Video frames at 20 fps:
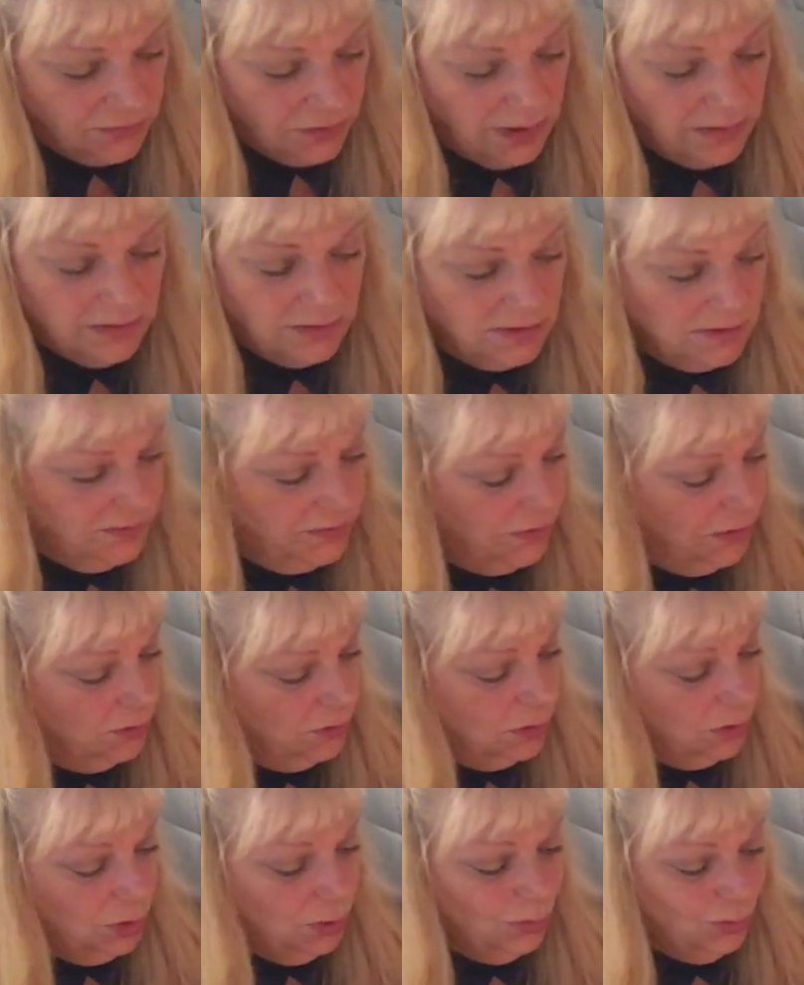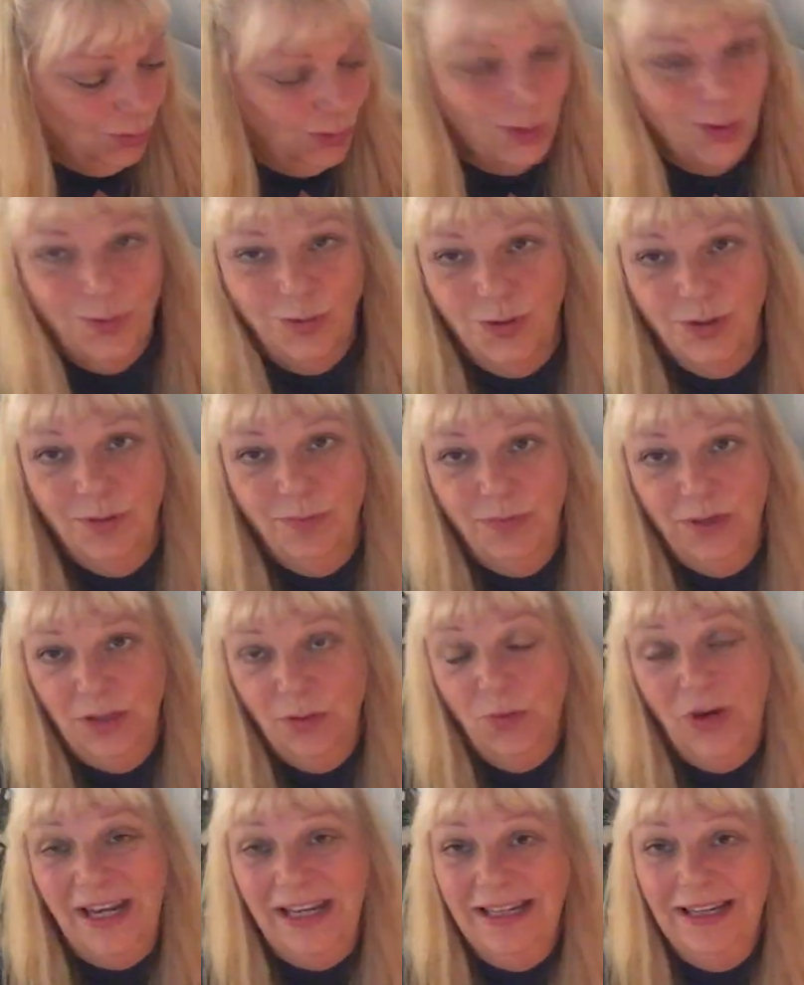For others of you, you could
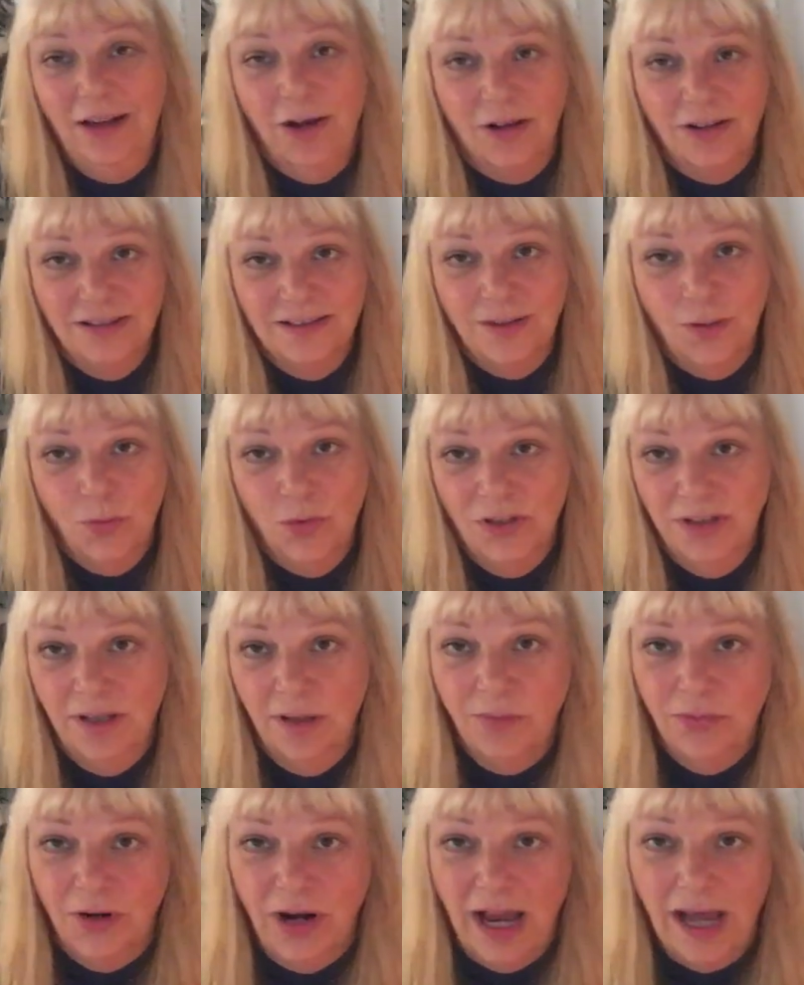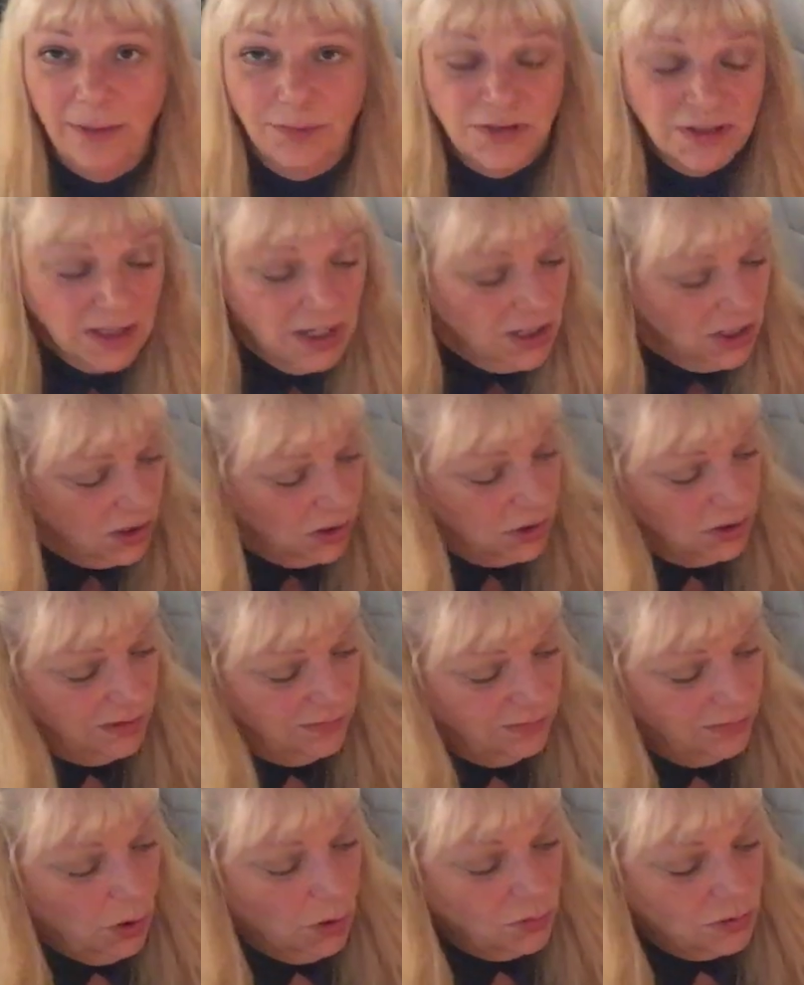be waiting on someone that perhaps could
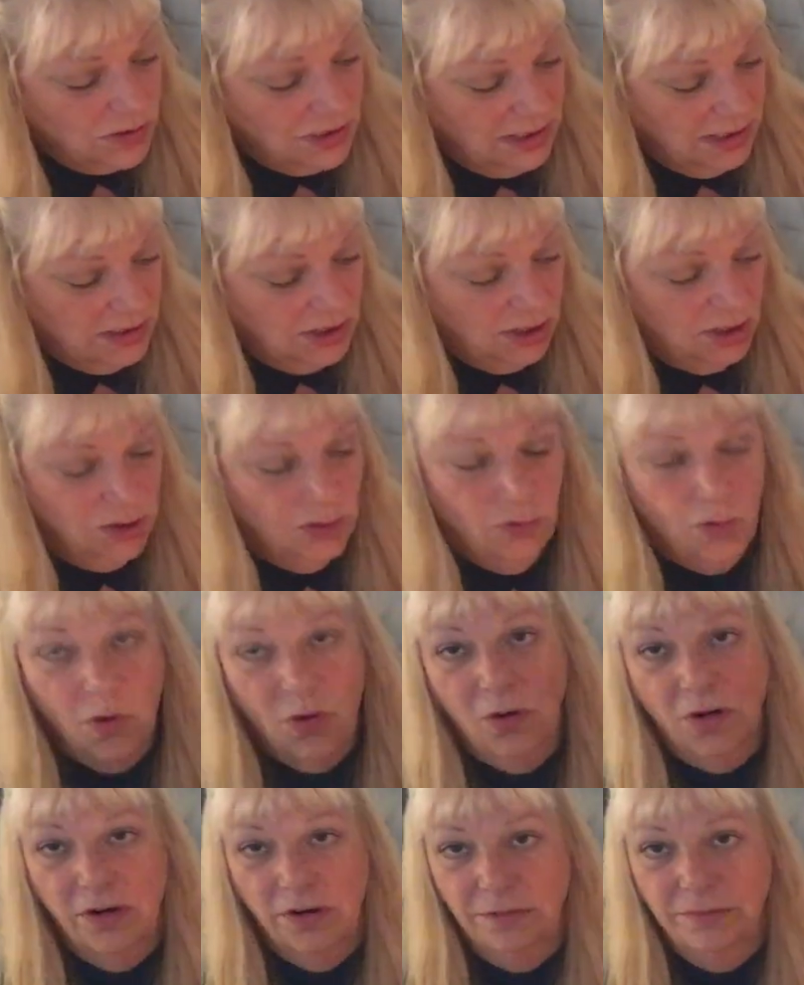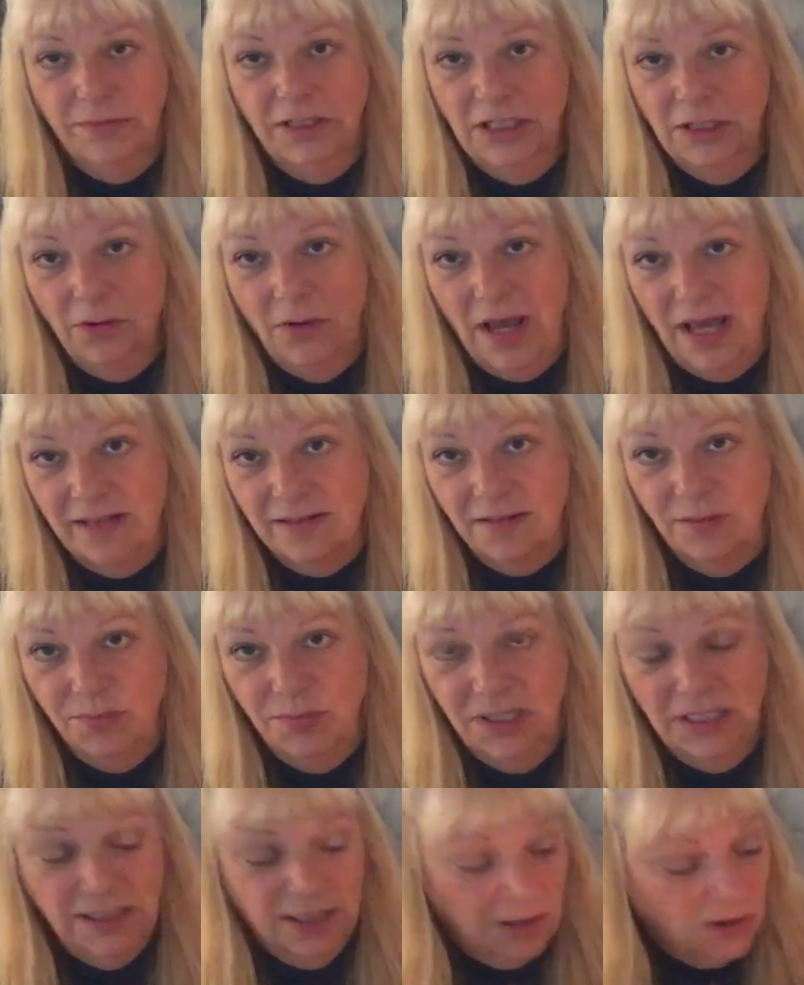have ghosted you or, you know,
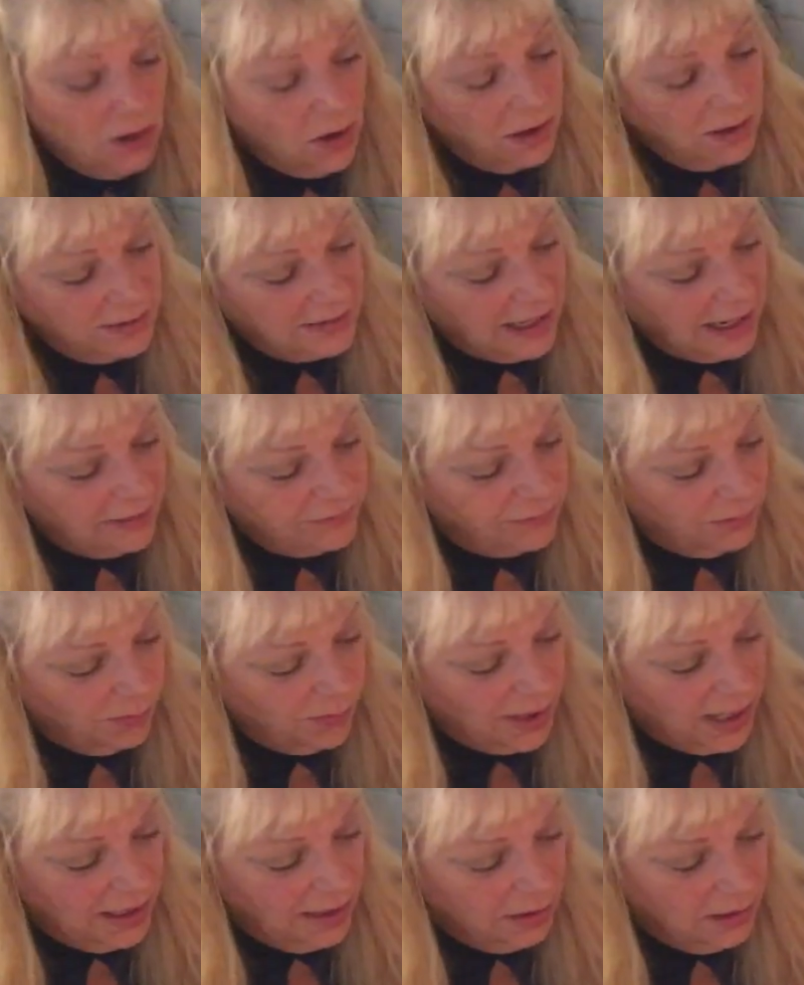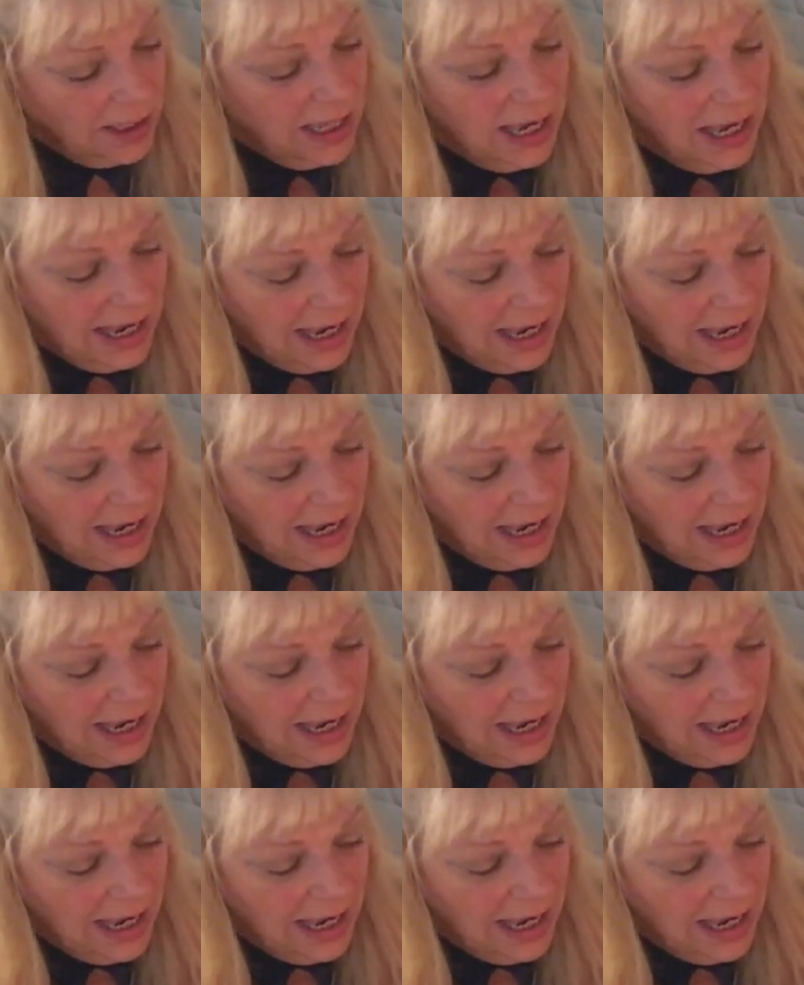hasn't been in contact for a while,